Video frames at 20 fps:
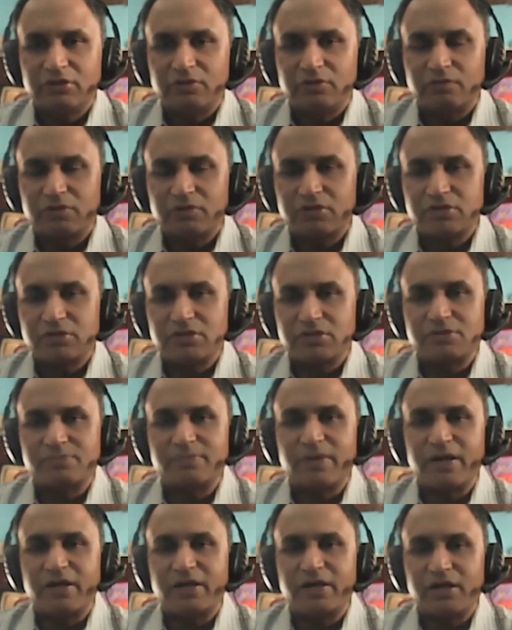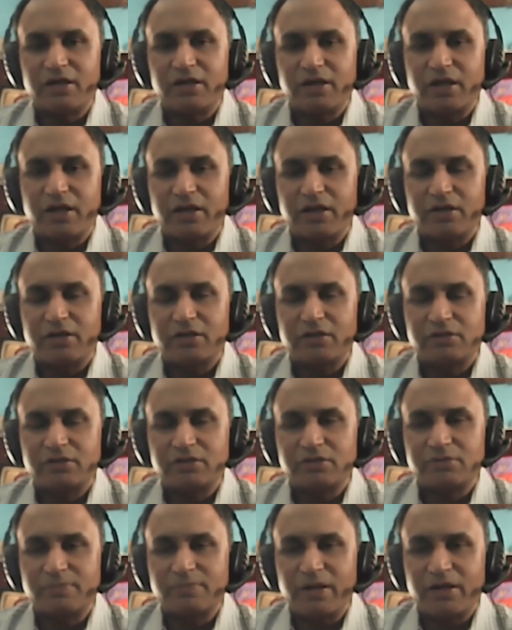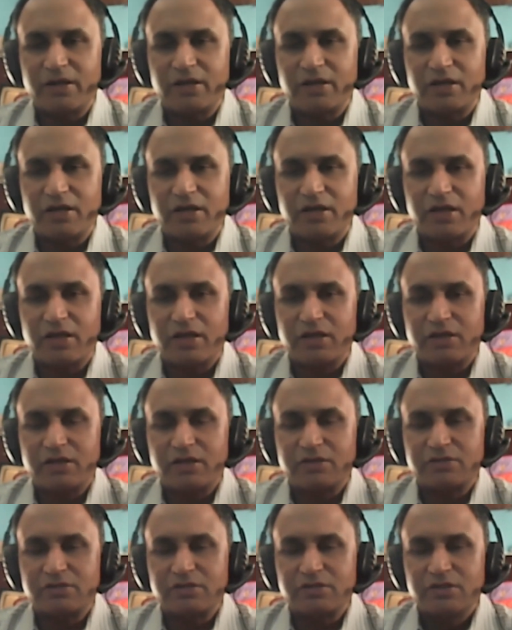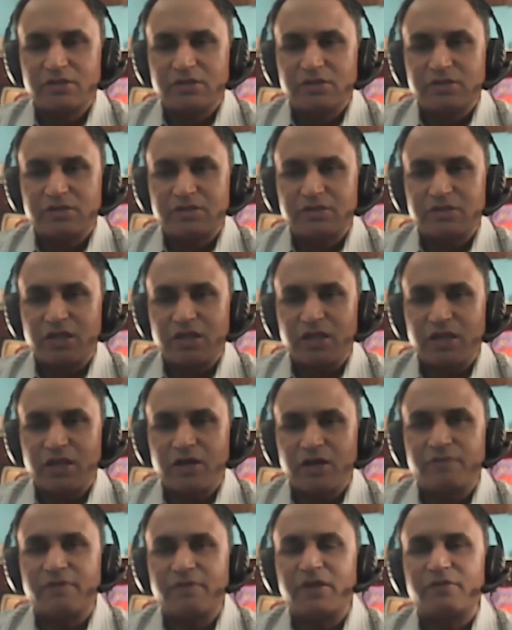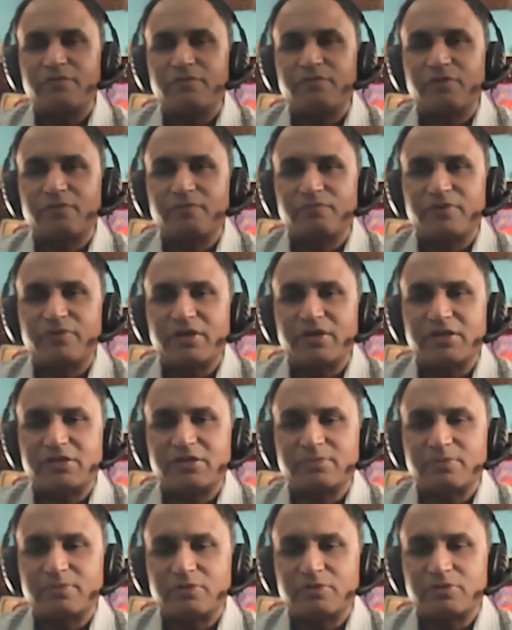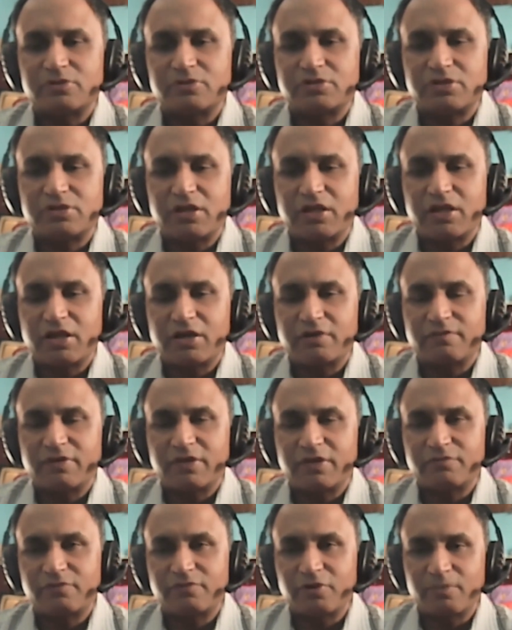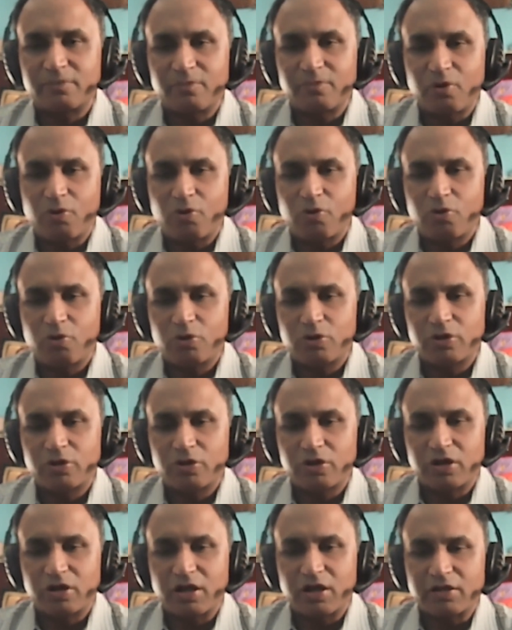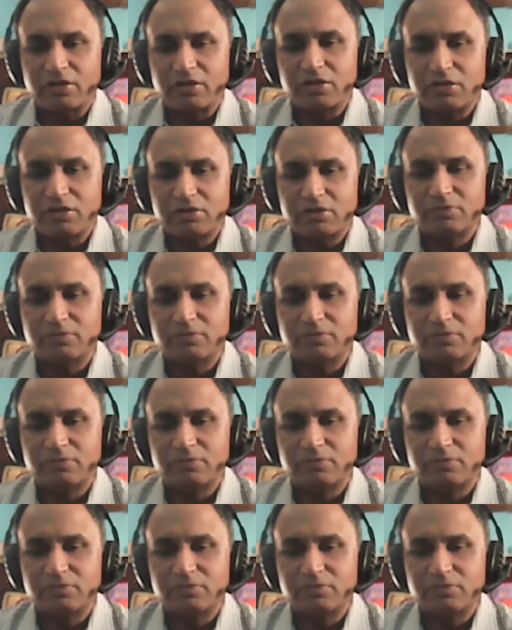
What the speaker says: What is this mental diet? This mental diet is stay away from Facebook, stay away from all your other